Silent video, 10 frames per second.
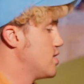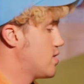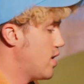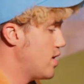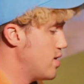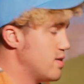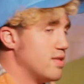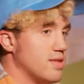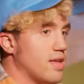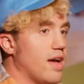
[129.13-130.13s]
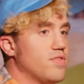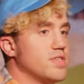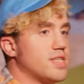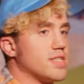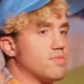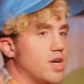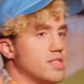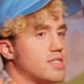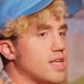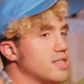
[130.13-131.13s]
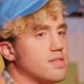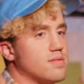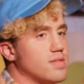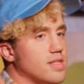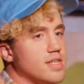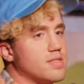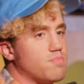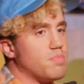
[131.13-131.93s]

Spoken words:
So every 6 months, that's